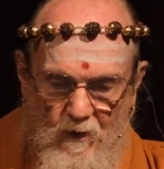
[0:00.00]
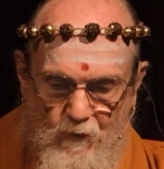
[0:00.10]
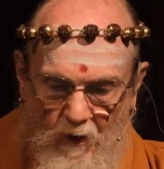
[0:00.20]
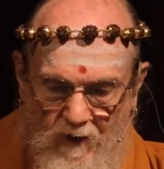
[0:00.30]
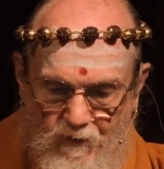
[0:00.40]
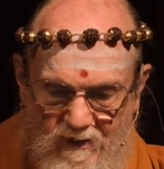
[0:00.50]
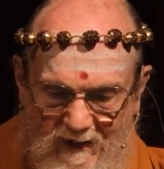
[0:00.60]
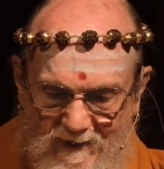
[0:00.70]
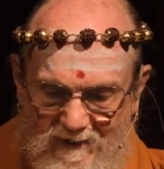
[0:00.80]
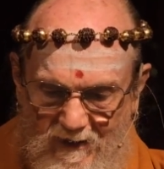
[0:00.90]
trying to
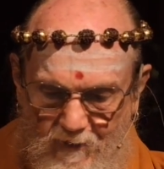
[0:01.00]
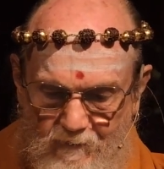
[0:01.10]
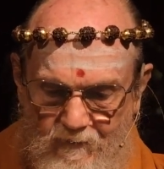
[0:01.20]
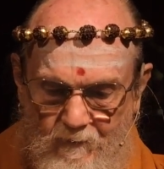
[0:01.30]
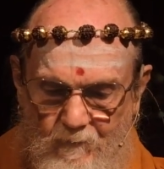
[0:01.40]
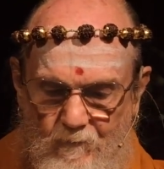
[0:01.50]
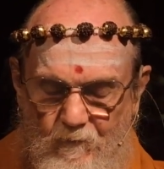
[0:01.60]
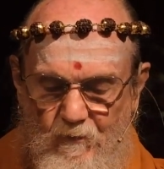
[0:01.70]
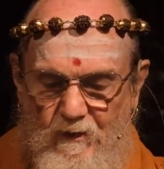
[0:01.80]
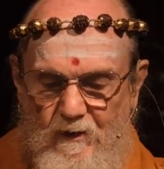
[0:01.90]
get love.
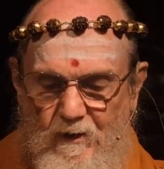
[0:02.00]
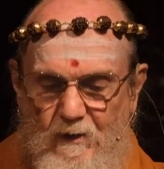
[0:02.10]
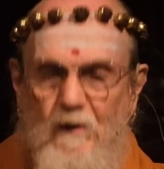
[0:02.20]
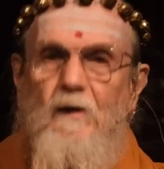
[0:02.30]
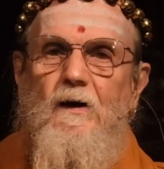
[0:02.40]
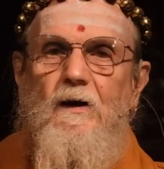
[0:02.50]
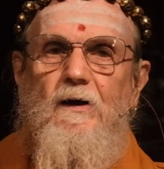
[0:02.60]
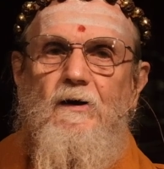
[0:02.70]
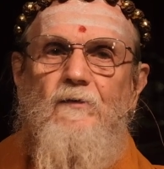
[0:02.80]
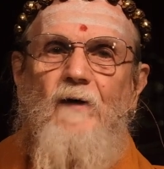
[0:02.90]

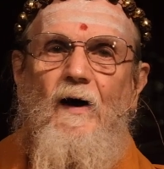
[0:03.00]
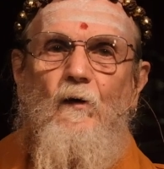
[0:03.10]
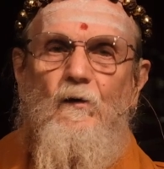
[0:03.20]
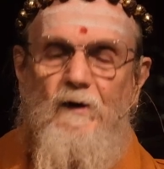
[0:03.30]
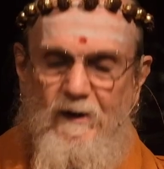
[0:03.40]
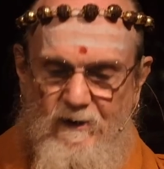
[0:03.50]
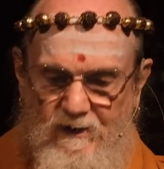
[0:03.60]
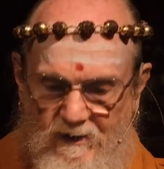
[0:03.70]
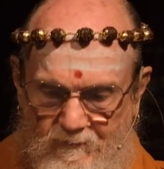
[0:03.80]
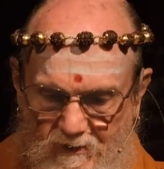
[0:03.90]
It is found in
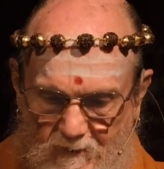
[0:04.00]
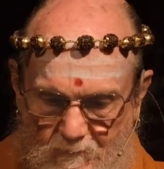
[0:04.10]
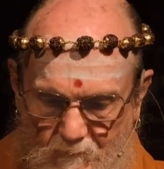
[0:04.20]
giving.